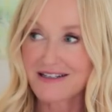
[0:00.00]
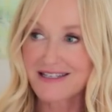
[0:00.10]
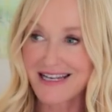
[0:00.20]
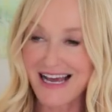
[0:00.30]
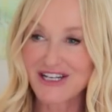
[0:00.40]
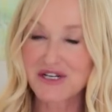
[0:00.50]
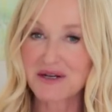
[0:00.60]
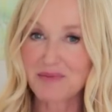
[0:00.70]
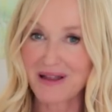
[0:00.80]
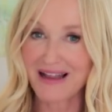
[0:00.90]
slash
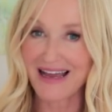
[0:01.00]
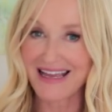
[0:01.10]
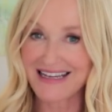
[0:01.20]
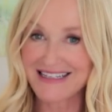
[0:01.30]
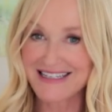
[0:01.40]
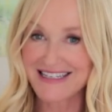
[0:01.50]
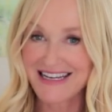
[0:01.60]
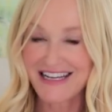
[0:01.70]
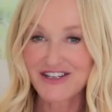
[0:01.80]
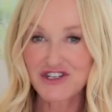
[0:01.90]
apply it
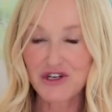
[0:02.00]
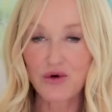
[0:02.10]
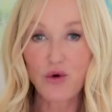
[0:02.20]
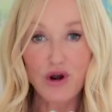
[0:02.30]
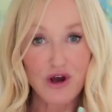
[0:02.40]
to all